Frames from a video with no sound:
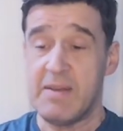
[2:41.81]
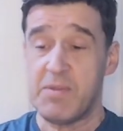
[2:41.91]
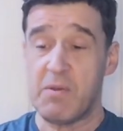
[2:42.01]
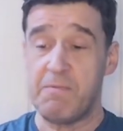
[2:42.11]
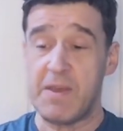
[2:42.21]

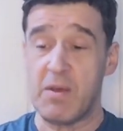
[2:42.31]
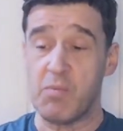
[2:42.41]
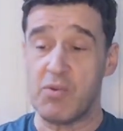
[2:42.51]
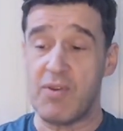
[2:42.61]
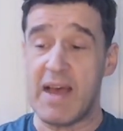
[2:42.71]
so
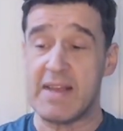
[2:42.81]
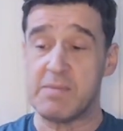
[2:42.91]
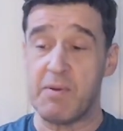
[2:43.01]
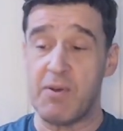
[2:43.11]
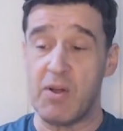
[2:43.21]
Fionn would
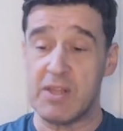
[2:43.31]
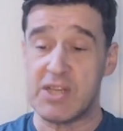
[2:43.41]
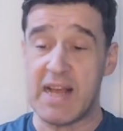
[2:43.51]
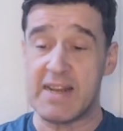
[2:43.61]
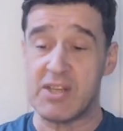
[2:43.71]
rise above all the
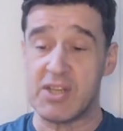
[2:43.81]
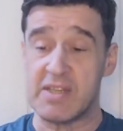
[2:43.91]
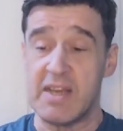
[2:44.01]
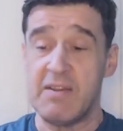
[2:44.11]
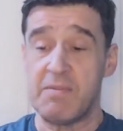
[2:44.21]
challenges